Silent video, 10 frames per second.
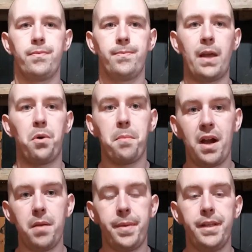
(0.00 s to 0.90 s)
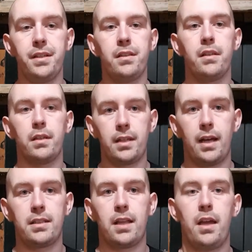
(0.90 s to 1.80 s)
Now, in my opinion,
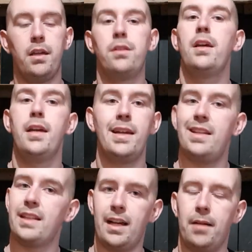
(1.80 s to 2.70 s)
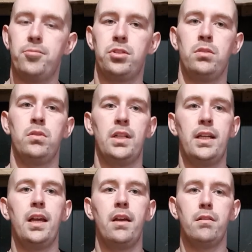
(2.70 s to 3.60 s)
cast iron is
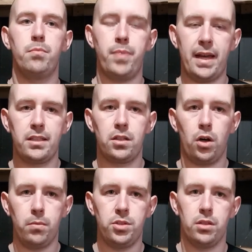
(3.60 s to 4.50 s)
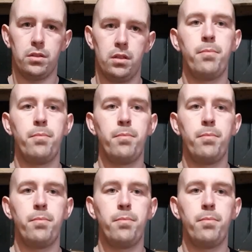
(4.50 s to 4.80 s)
absolutely the best option,